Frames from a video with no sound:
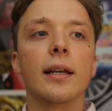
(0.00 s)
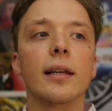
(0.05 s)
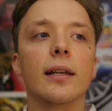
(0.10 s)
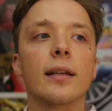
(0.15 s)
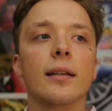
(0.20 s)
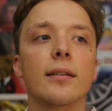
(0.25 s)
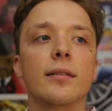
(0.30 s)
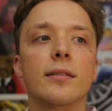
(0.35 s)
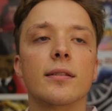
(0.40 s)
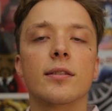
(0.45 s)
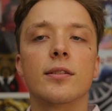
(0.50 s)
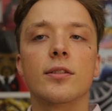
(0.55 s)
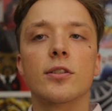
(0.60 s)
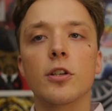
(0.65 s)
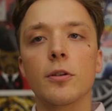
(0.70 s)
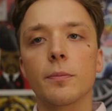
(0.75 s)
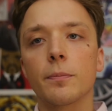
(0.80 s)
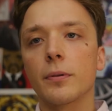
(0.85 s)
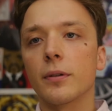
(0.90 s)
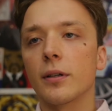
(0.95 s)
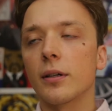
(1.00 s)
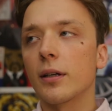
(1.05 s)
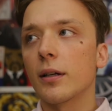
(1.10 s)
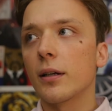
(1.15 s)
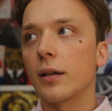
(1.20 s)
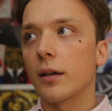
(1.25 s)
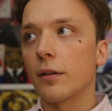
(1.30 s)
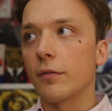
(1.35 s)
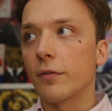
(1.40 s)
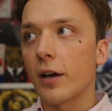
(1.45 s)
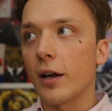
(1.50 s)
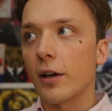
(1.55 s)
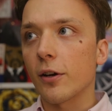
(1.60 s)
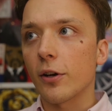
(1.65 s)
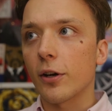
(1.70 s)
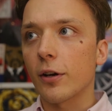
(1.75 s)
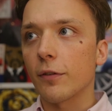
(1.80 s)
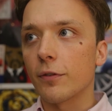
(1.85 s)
is super undervalued.